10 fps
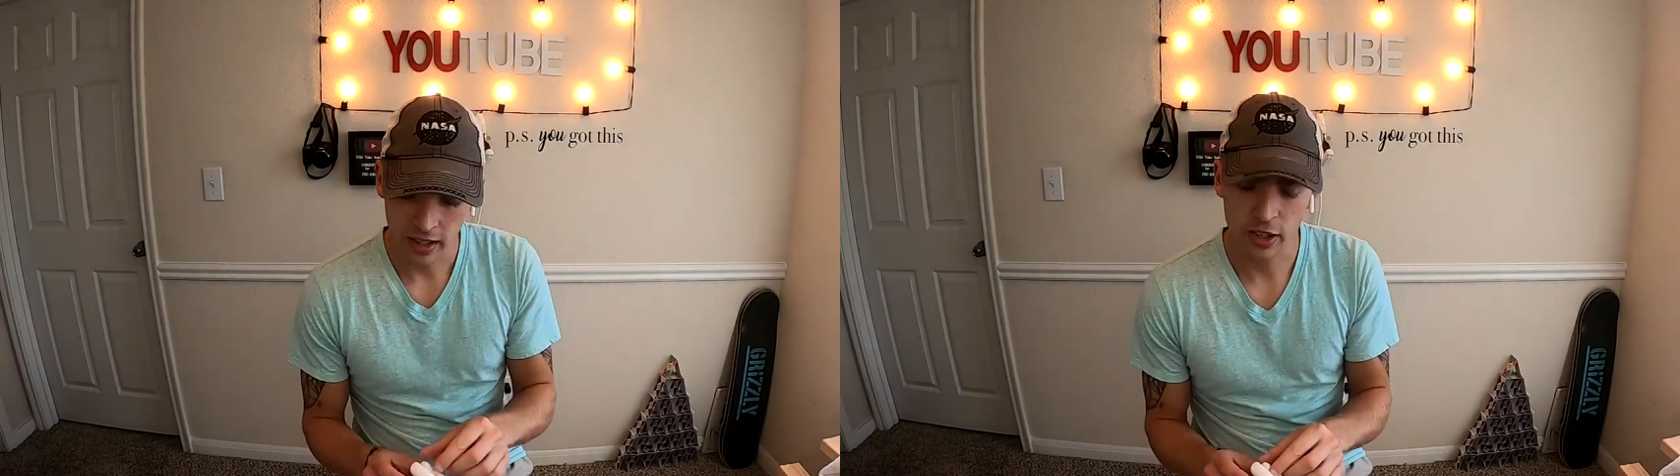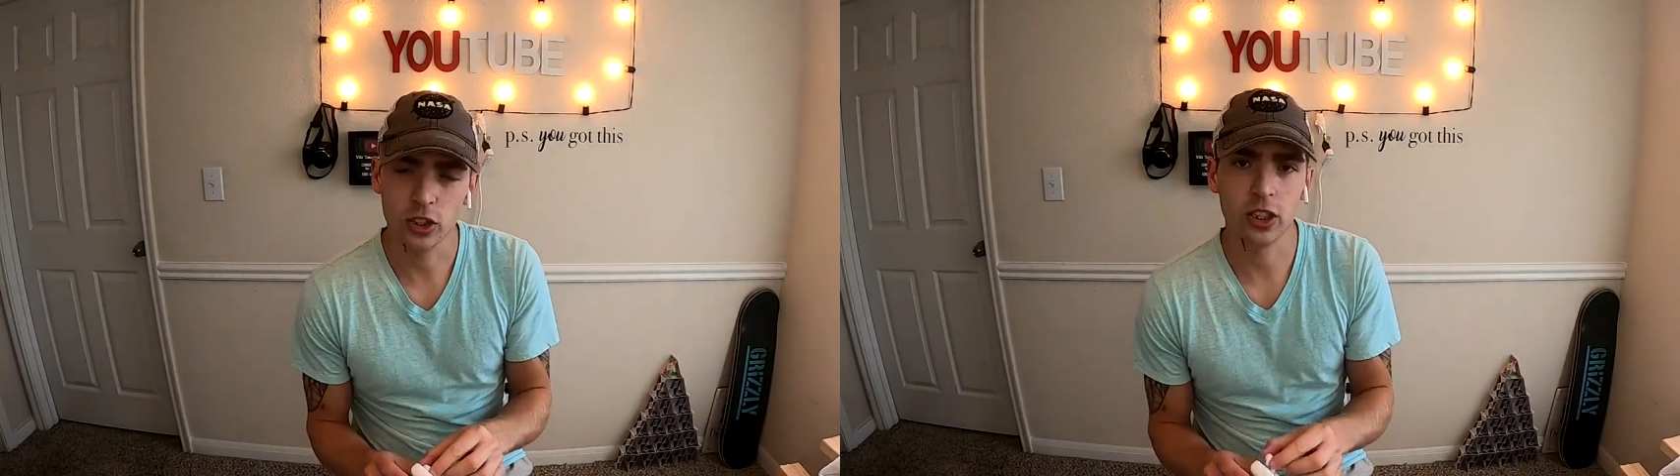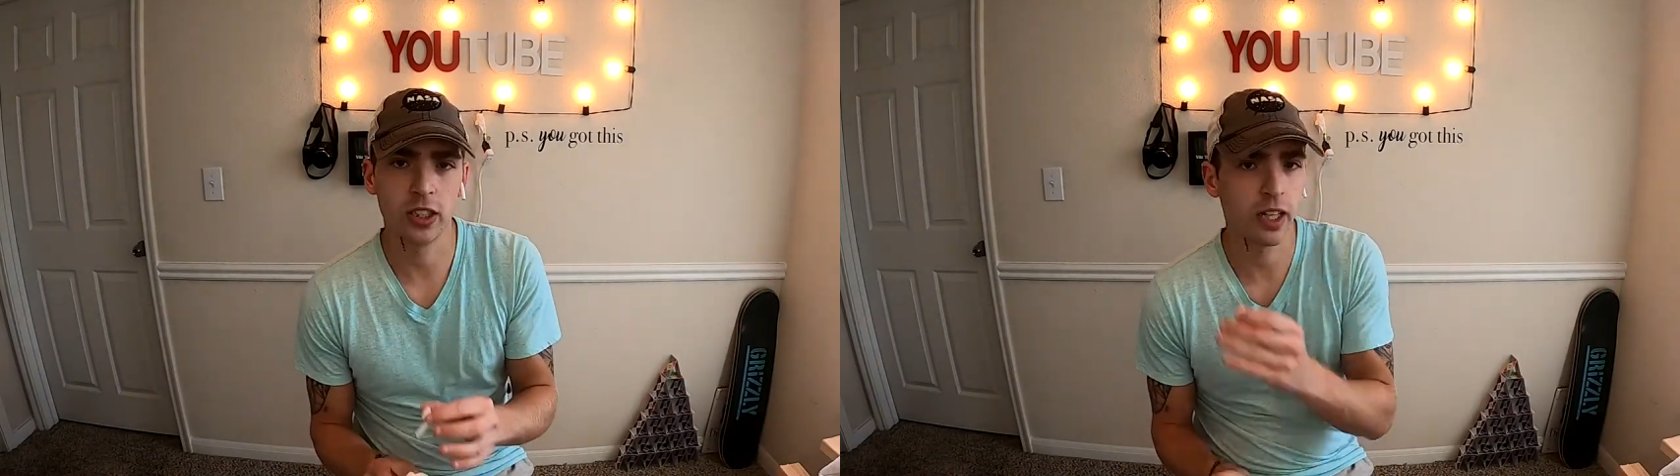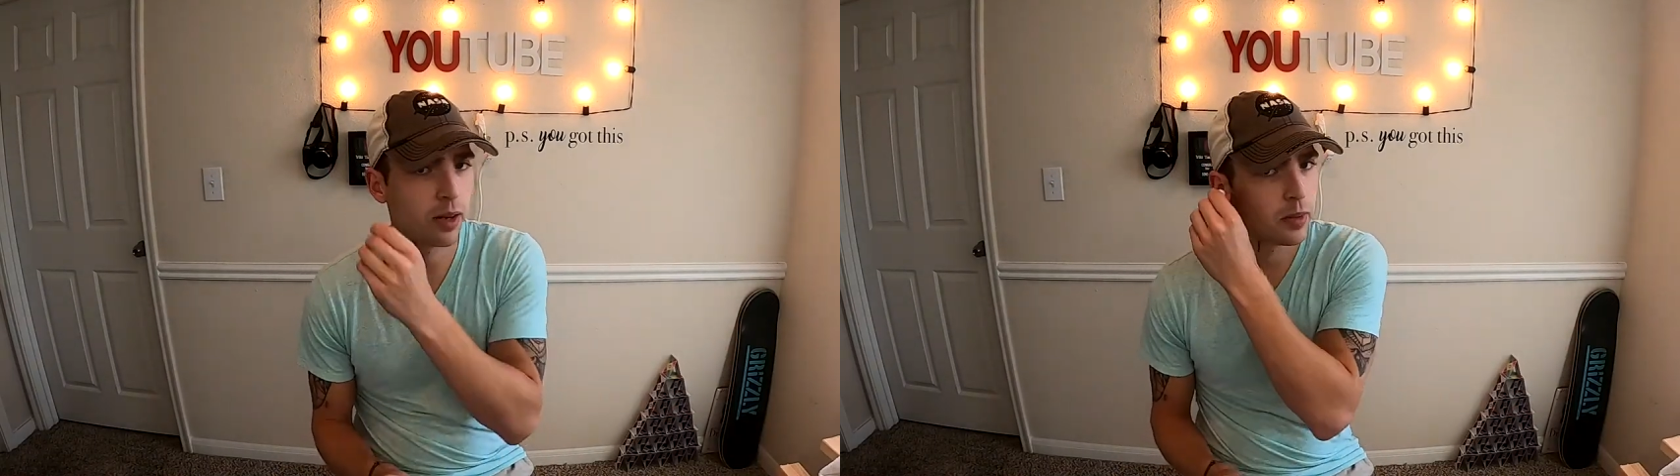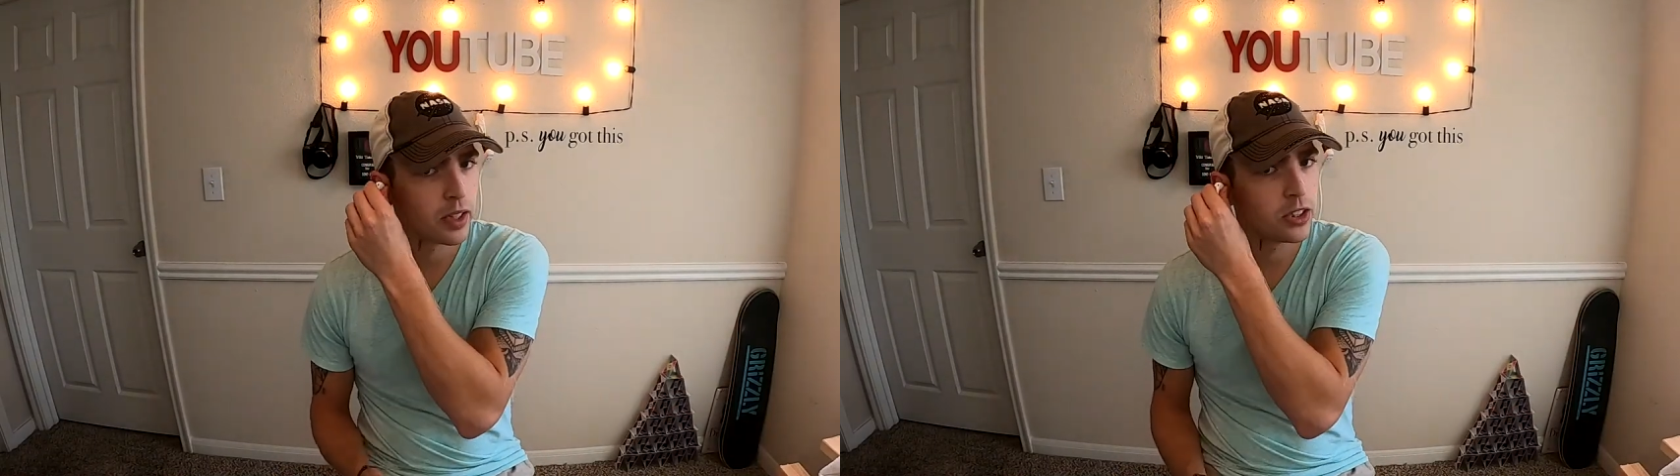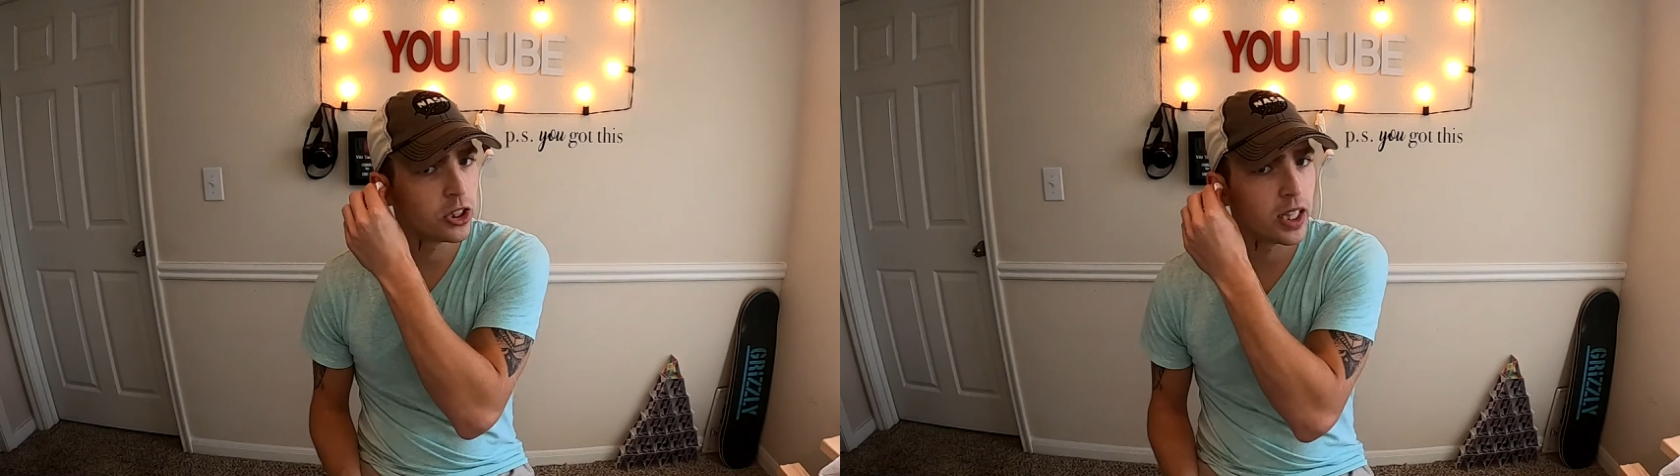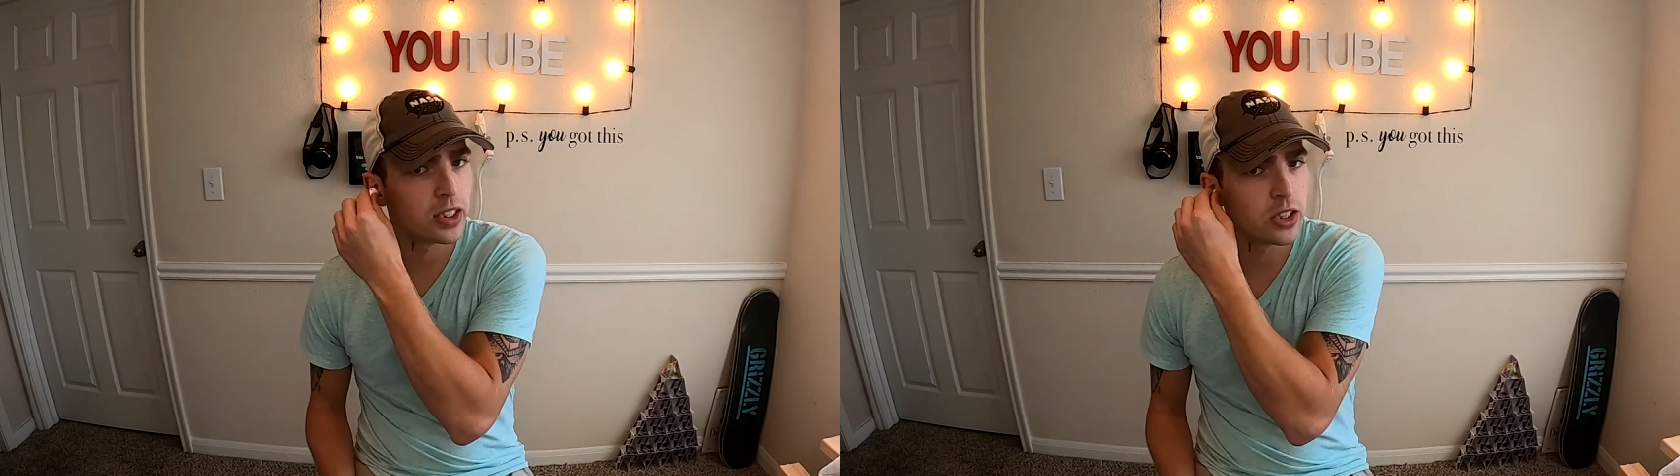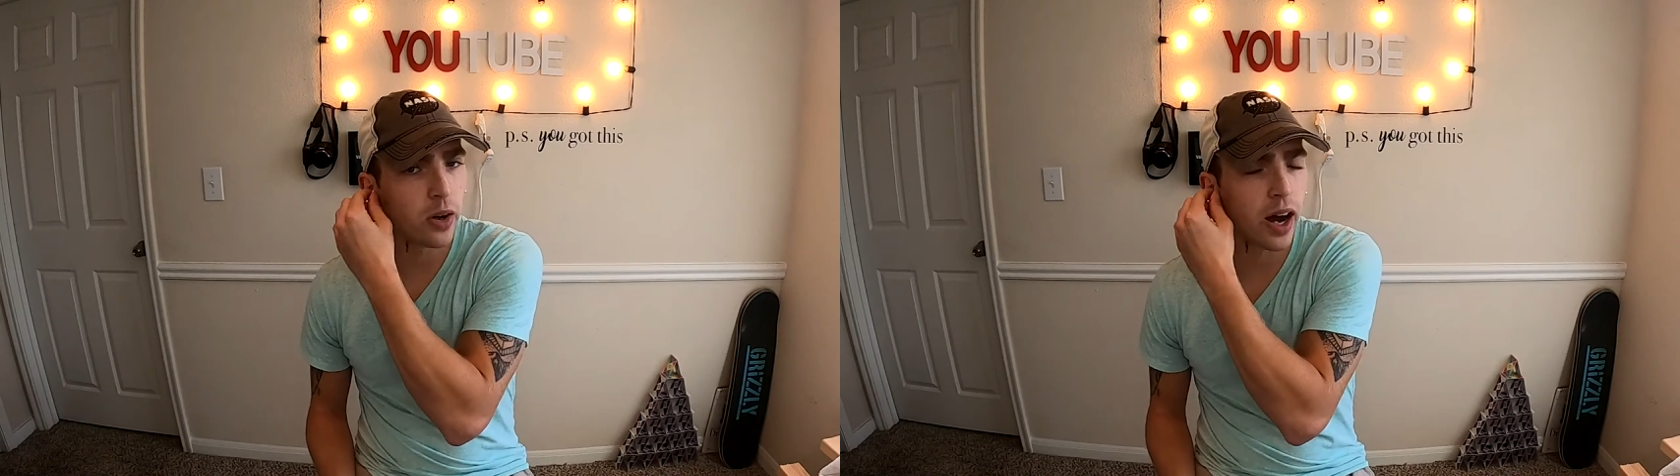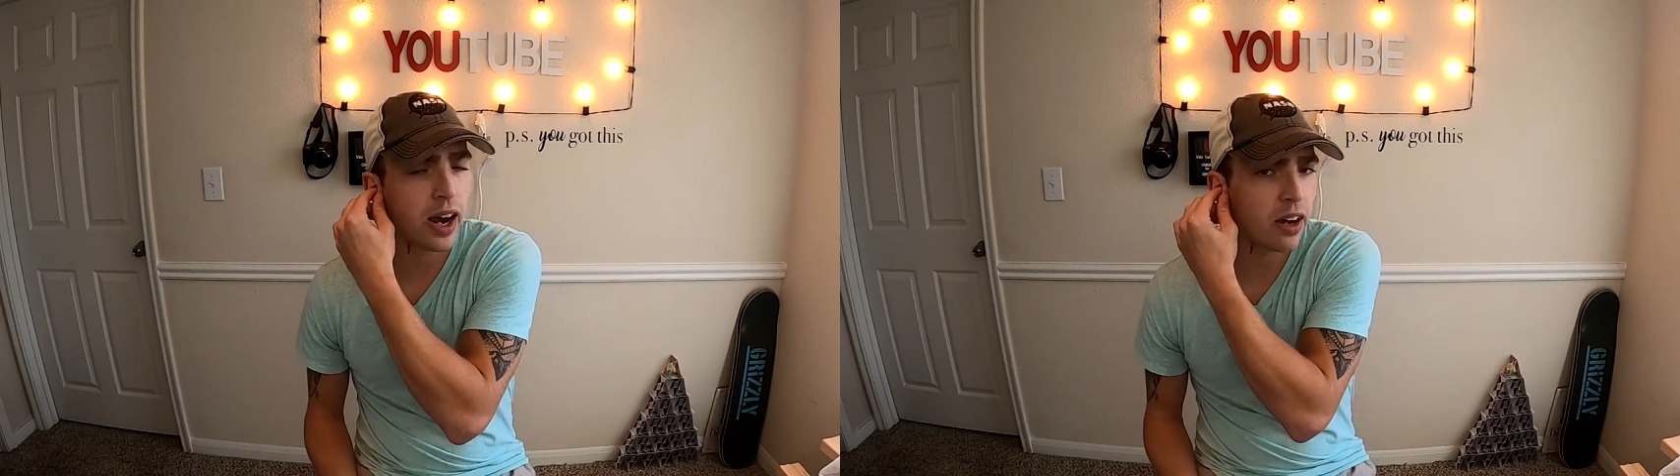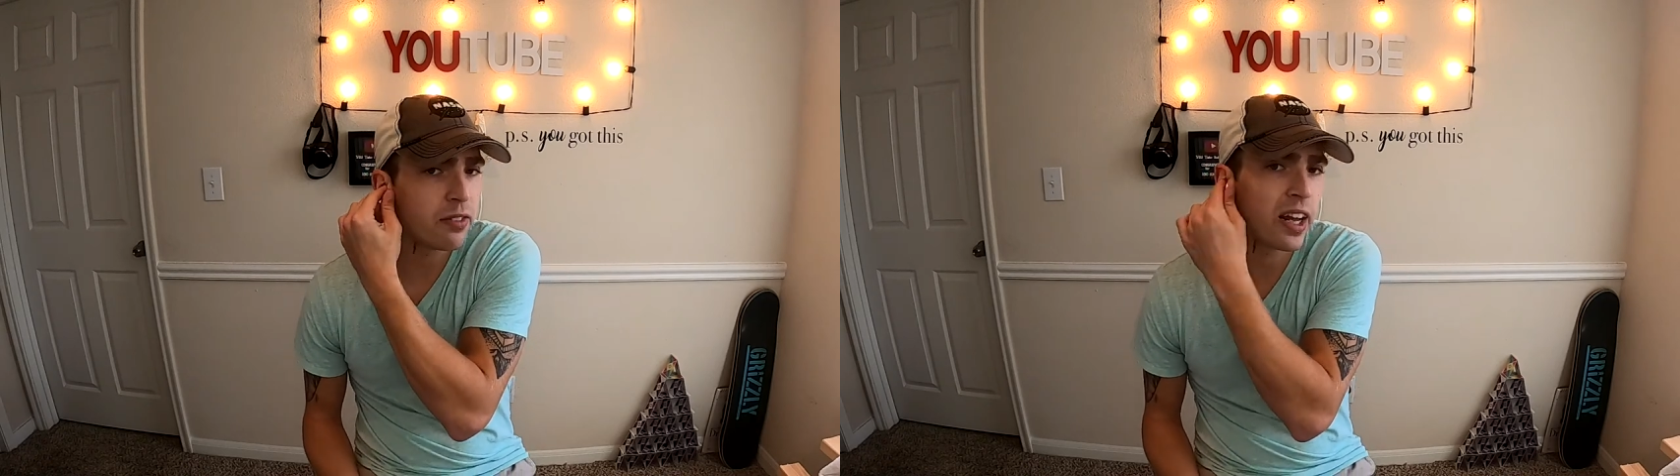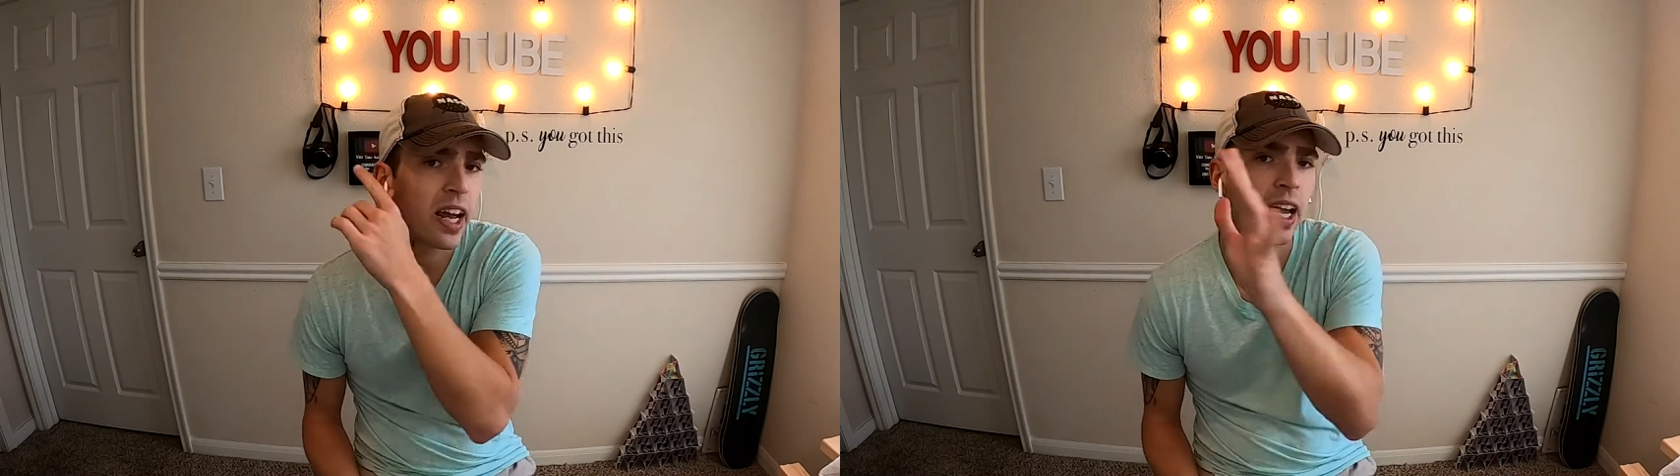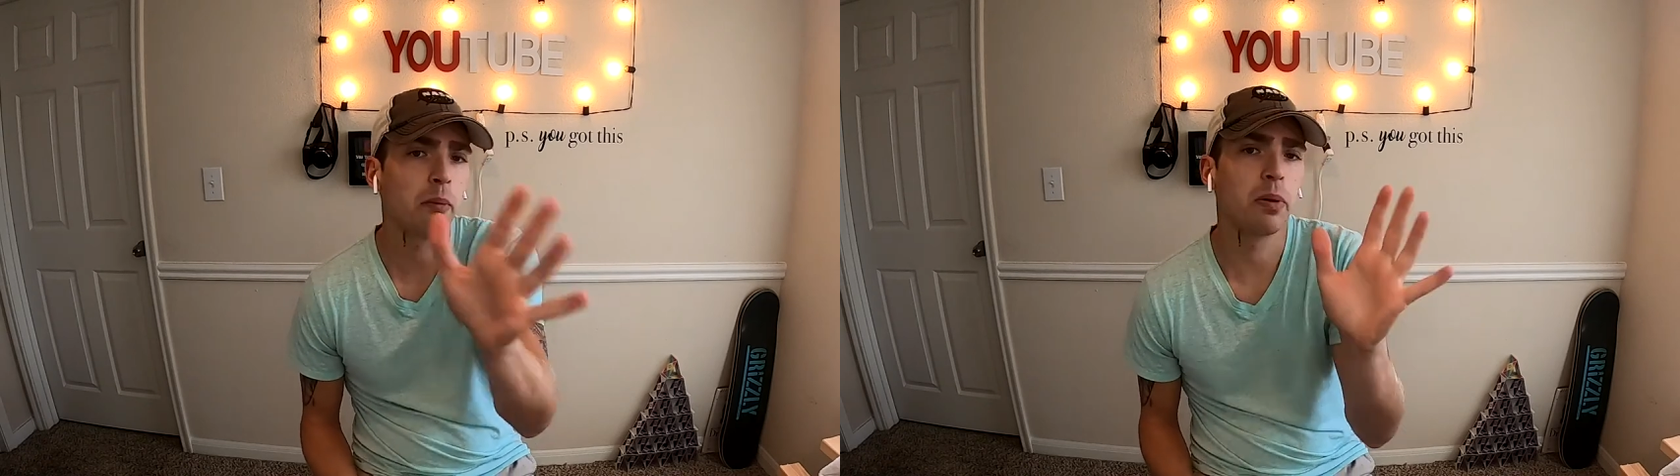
now's a good time to let you guys know I have a